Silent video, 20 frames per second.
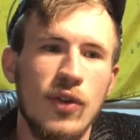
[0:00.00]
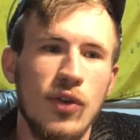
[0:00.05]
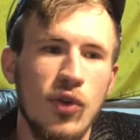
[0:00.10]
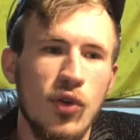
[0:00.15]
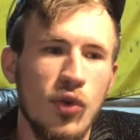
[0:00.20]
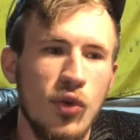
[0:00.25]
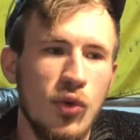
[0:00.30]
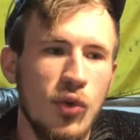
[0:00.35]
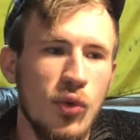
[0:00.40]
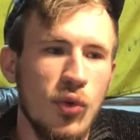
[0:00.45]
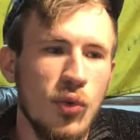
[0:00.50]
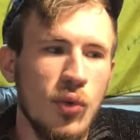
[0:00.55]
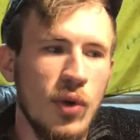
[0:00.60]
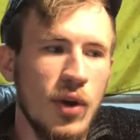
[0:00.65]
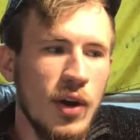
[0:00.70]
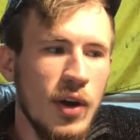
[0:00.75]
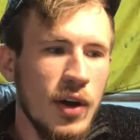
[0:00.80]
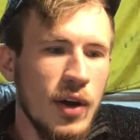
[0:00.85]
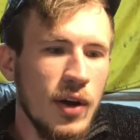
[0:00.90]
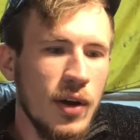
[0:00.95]
to
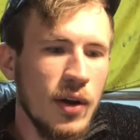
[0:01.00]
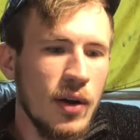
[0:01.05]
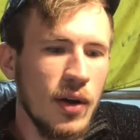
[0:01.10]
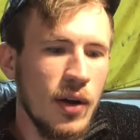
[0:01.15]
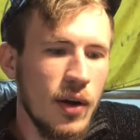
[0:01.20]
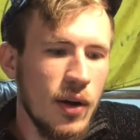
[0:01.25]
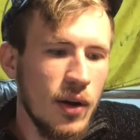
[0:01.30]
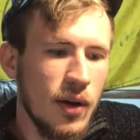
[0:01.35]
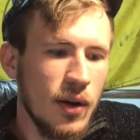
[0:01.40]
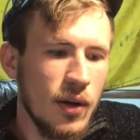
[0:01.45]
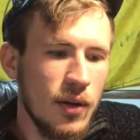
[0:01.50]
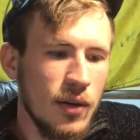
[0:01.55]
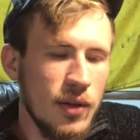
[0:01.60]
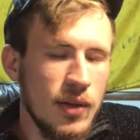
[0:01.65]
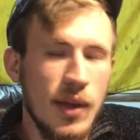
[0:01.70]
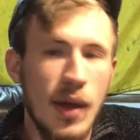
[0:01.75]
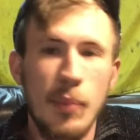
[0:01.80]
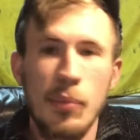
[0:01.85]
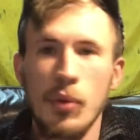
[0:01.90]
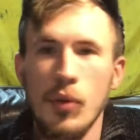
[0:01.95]

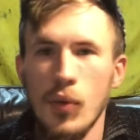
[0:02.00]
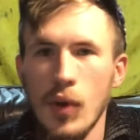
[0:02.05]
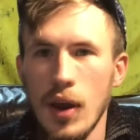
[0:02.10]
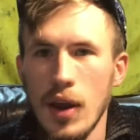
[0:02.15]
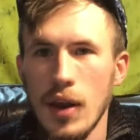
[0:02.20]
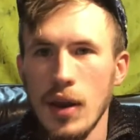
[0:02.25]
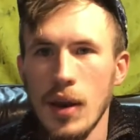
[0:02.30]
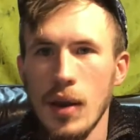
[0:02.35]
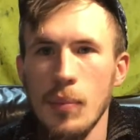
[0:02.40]
separate